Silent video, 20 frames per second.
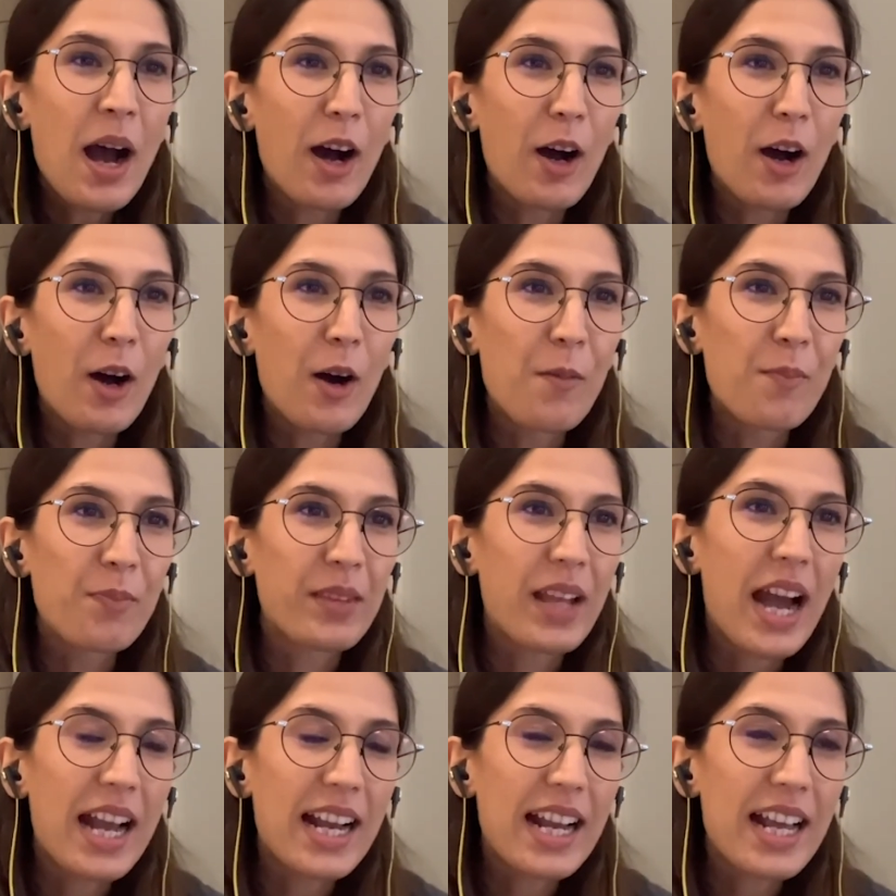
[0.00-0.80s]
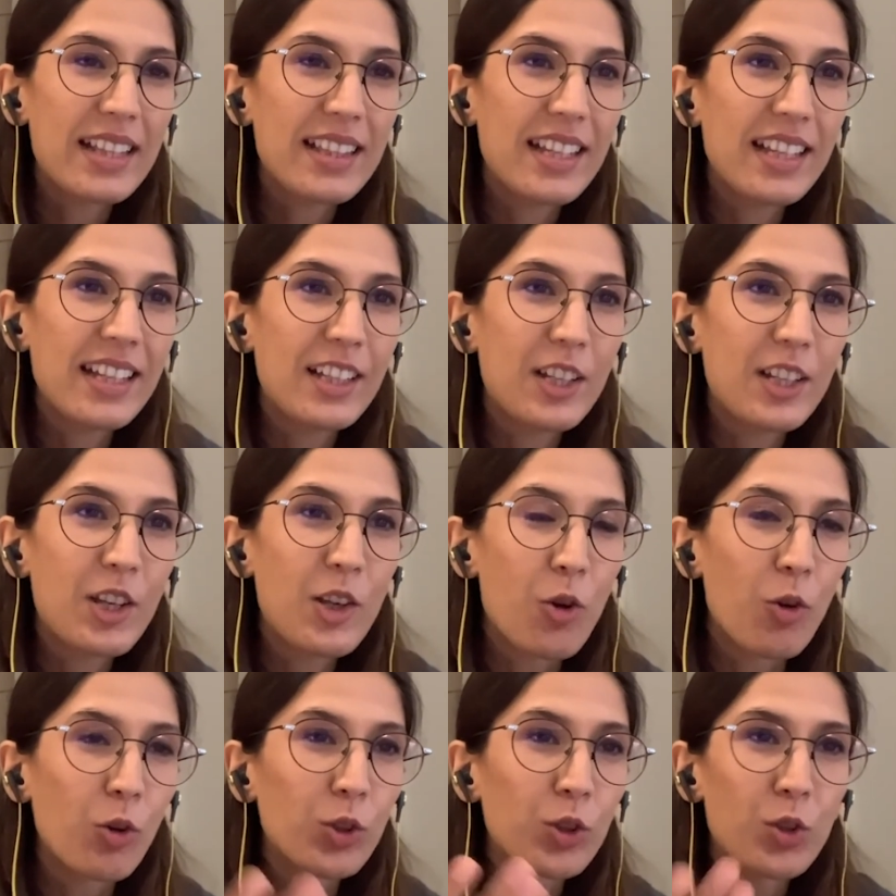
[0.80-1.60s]
And I think,
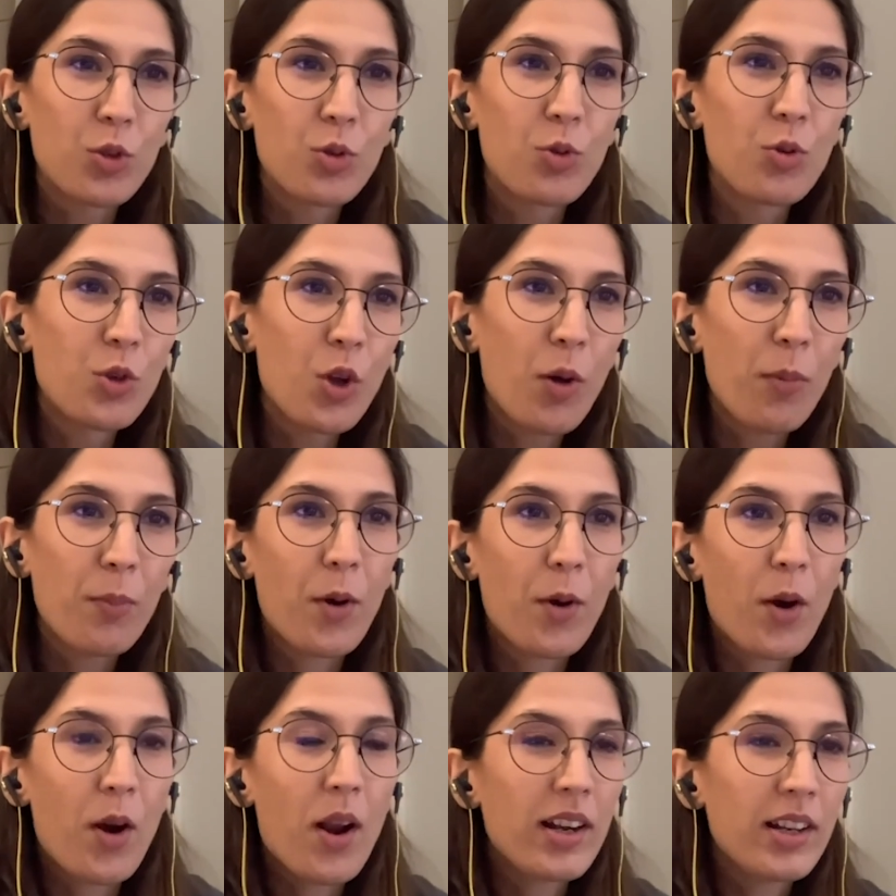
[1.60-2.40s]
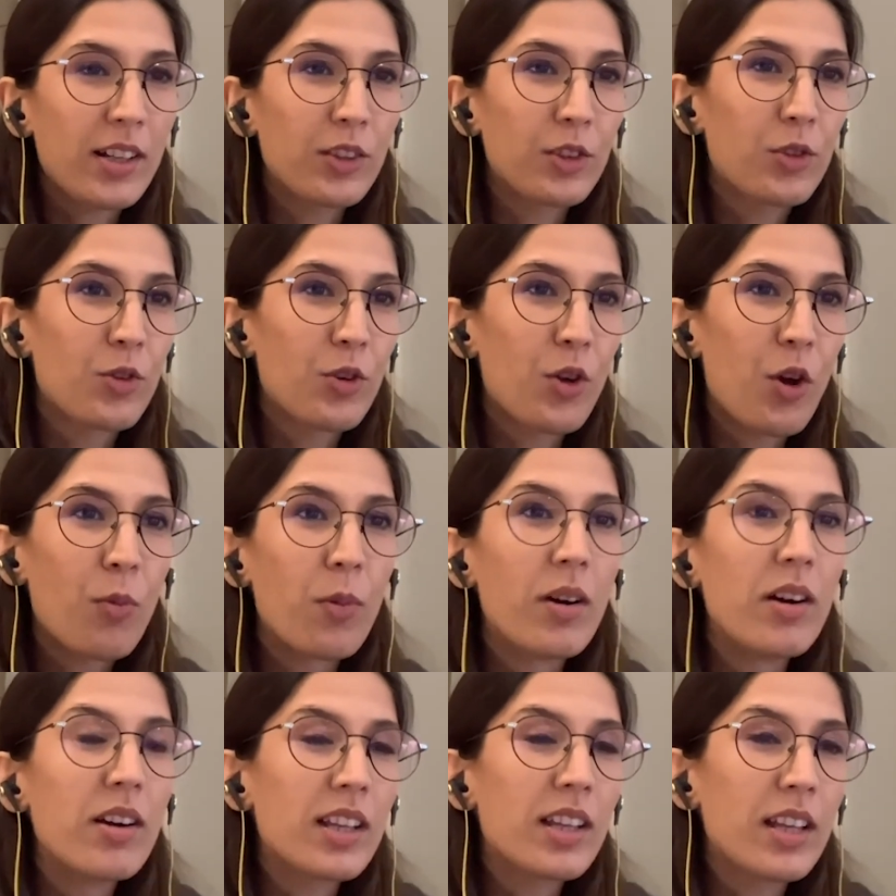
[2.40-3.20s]
through your product and through your
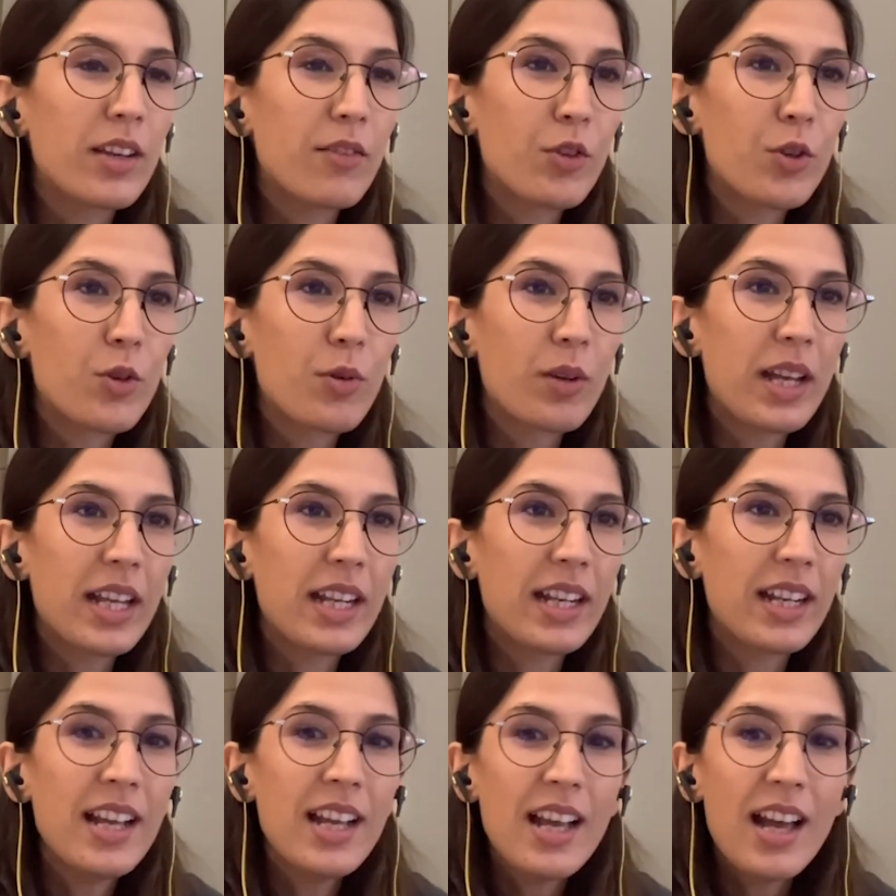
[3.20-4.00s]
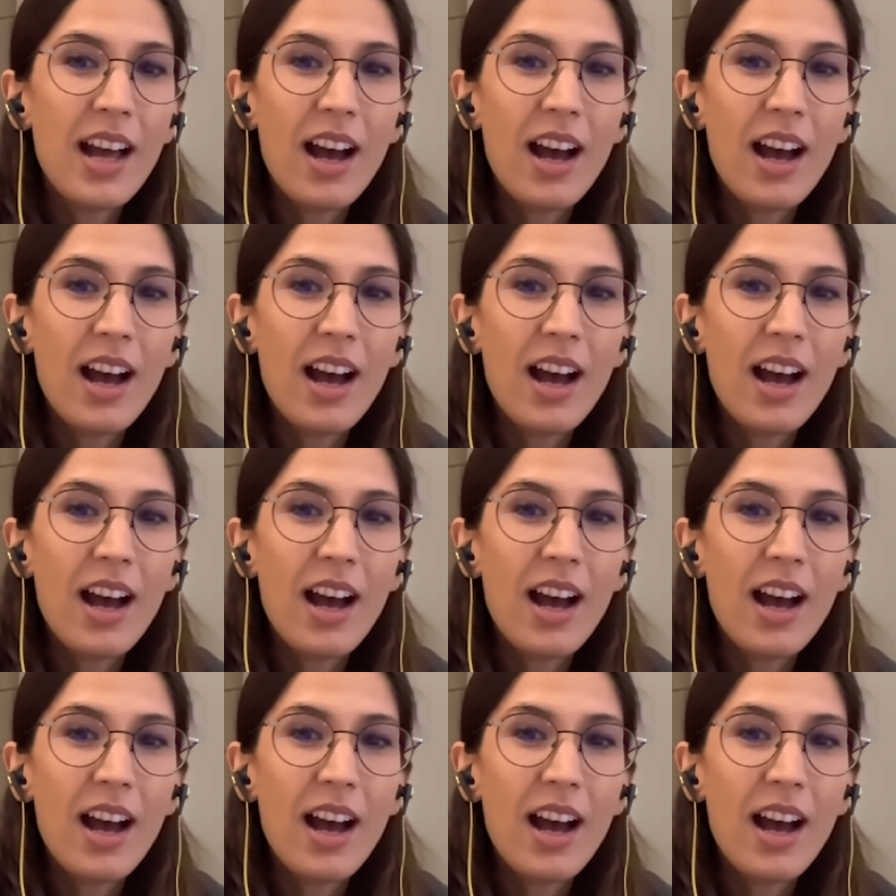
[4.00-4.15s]
work, if you can